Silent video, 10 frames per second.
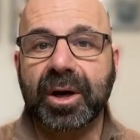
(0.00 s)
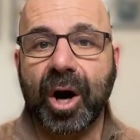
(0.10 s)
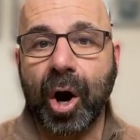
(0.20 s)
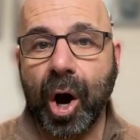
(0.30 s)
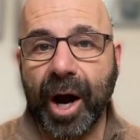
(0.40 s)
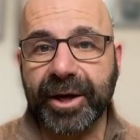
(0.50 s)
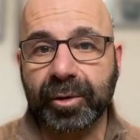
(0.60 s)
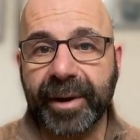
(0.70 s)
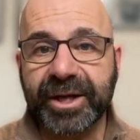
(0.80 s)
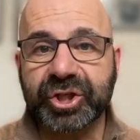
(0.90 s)
A higher
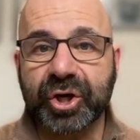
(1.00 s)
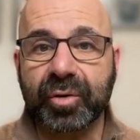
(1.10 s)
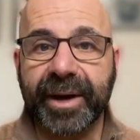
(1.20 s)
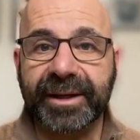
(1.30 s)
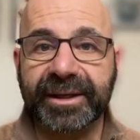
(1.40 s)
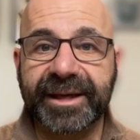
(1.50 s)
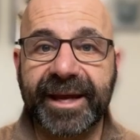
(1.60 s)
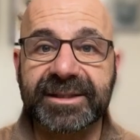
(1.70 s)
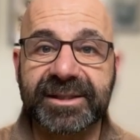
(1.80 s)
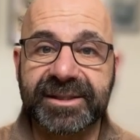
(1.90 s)
ratio
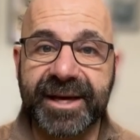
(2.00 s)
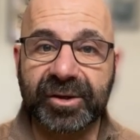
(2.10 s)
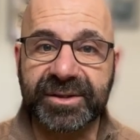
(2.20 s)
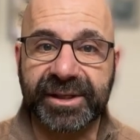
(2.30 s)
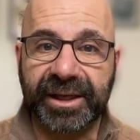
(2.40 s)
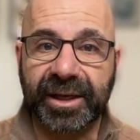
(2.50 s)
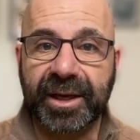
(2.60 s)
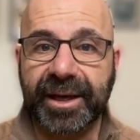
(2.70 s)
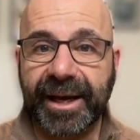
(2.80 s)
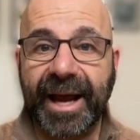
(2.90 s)
indicates scarcity,
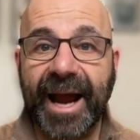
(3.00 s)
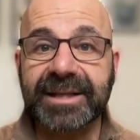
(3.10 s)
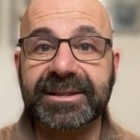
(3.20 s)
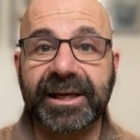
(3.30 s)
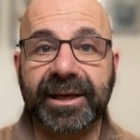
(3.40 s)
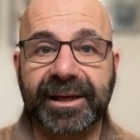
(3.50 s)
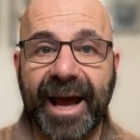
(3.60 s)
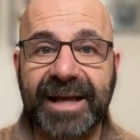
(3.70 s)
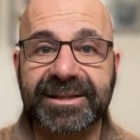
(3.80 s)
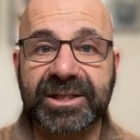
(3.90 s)
enhancing an
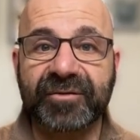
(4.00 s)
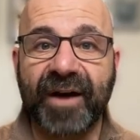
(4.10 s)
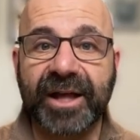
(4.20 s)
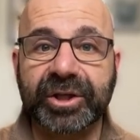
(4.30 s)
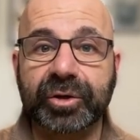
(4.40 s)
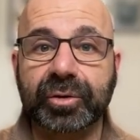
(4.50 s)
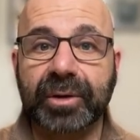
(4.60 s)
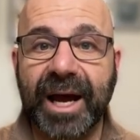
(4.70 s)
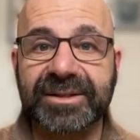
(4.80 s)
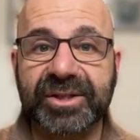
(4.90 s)
asset's value
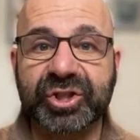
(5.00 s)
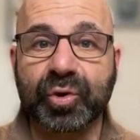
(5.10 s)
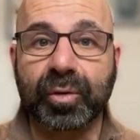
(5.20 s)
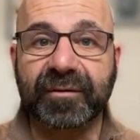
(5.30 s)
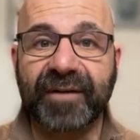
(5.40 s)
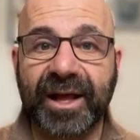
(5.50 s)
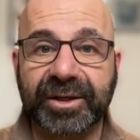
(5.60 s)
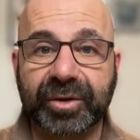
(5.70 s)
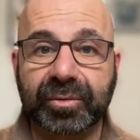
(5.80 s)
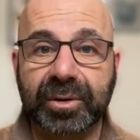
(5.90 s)
as a store of
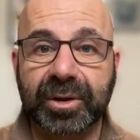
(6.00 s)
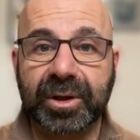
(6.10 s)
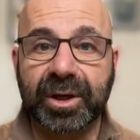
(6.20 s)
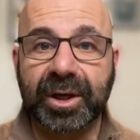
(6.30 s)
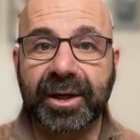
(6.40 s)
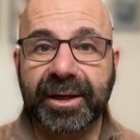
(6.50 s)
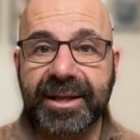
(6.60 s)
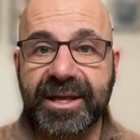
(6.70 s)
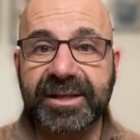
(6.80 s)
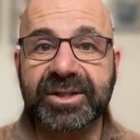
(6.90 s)
value.
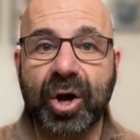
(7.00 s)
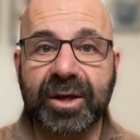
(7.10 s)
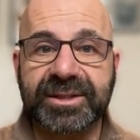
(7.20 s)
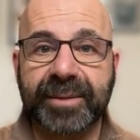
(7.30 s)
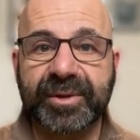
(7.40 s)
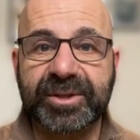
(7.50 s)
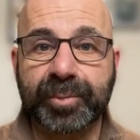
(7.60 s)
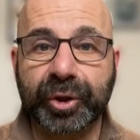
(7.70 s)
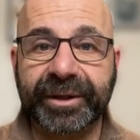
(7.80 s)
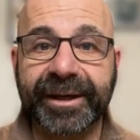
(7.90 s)
This concept is
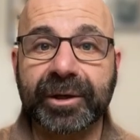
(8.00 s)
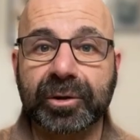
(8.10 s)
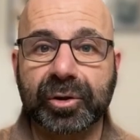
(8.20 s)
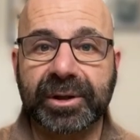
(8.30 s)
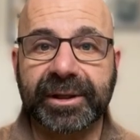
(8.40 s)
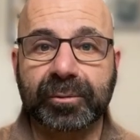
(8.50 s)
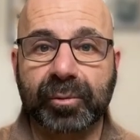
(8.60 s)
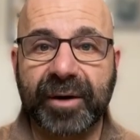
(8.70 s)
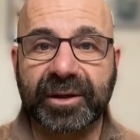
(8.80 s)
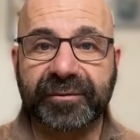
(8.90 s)
particularly
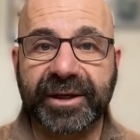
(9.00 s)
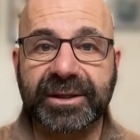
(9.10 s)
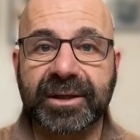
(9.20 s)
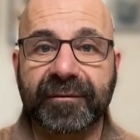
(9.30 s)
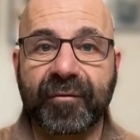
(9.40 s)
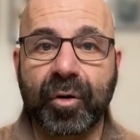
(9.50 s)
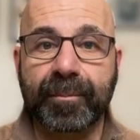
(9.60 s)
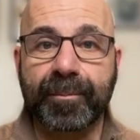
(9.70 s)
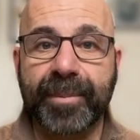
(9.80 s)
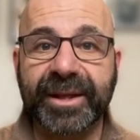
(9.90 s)
relevant for
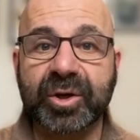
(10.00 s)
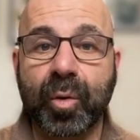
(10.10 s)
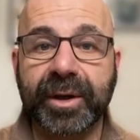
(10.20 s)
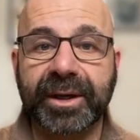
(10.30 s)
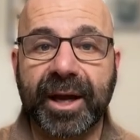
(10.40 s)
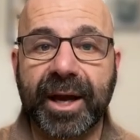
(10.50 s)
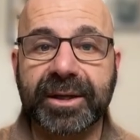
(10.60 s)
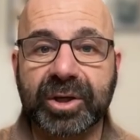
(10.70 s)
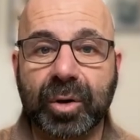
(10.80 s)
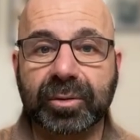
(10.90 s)
Bitcoin
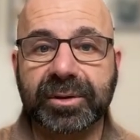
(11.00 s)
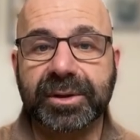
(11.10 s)
and gold.